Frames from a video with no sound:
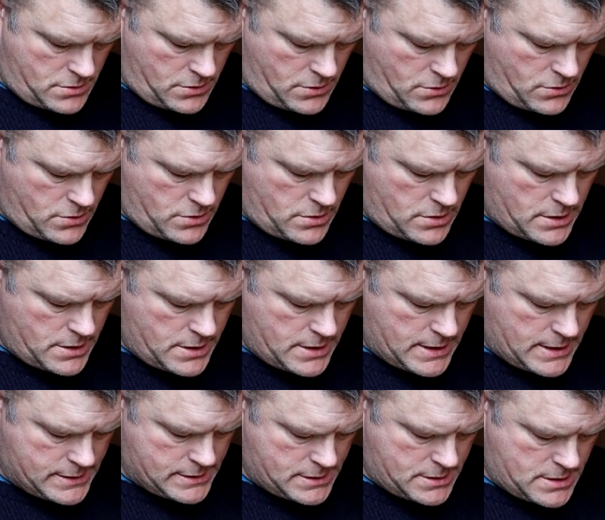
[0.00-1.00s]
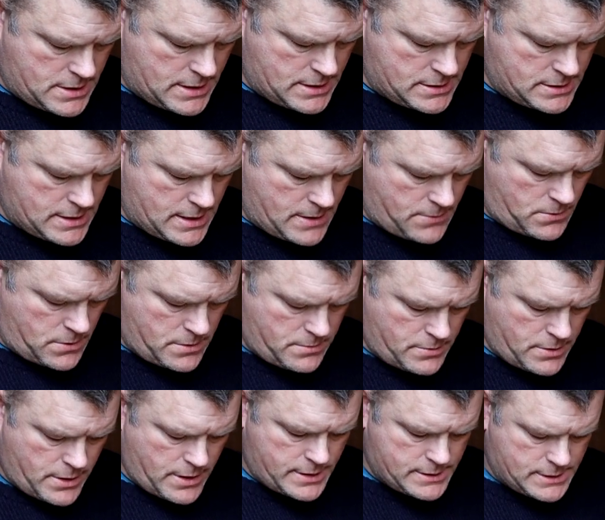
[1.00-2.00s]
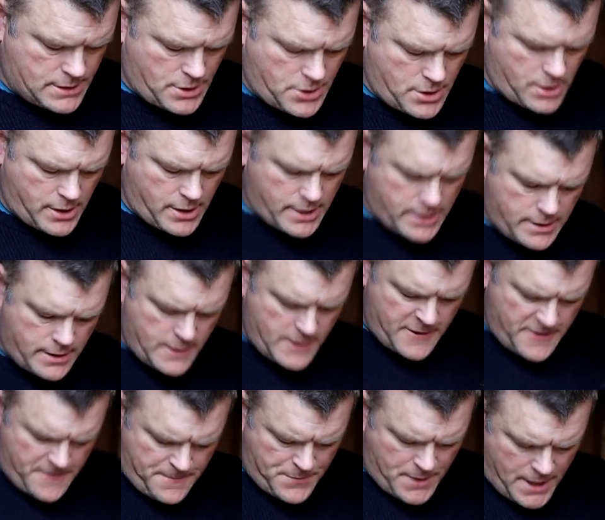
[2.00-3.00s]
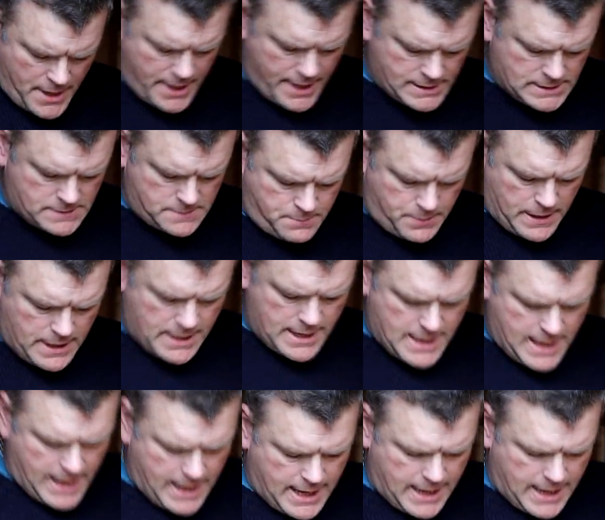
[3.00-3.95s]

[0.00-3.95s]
oil and that, so that's that one. And there's an SPA